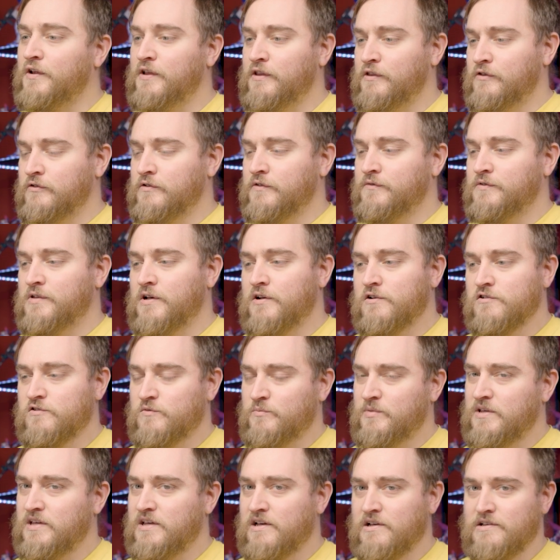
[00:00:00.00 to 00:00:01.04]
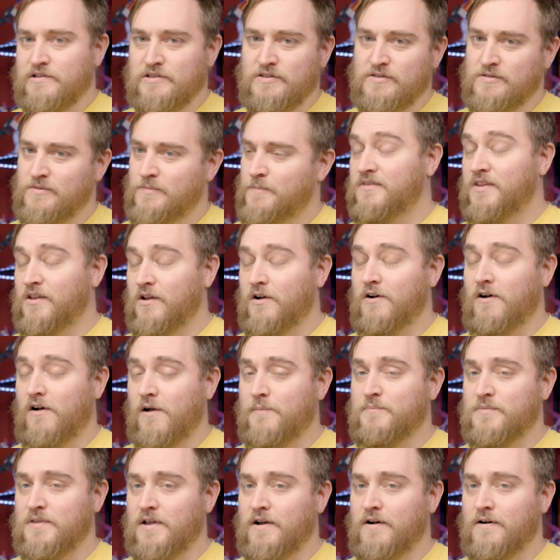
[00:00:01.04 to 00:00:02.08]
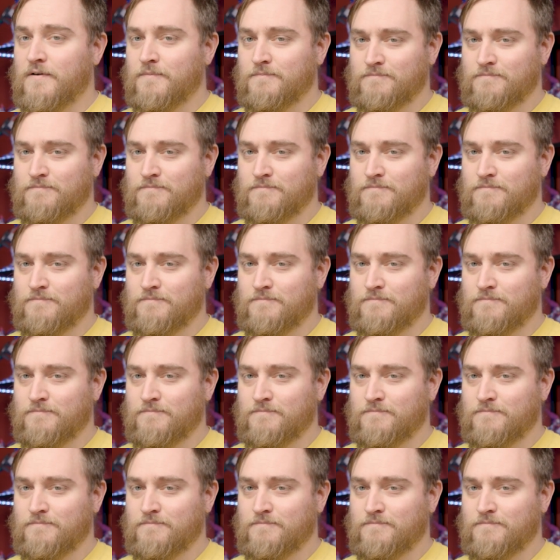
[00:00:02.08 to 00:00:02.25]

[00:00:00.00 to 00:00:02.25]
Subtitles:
either of those because they're up there.